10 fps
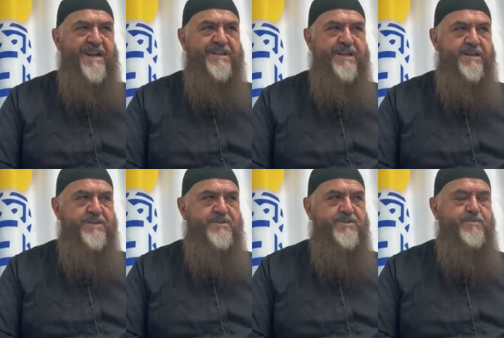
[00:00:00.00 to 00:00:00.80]

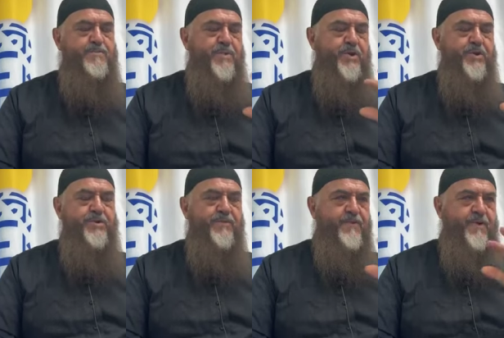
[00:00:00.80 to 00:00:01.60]
greetings,
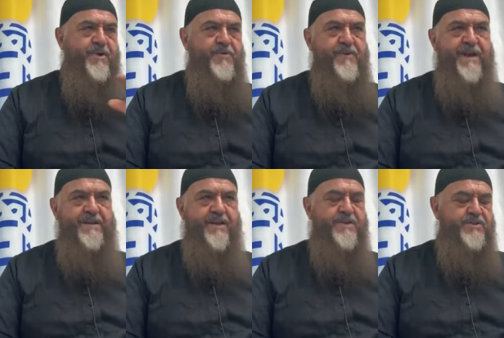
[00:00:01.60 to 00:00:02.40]
beautiful
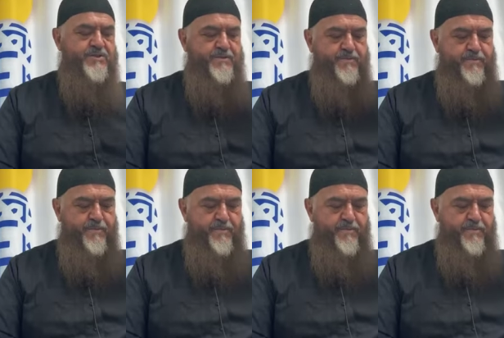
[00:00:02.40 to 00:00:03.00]
greetings.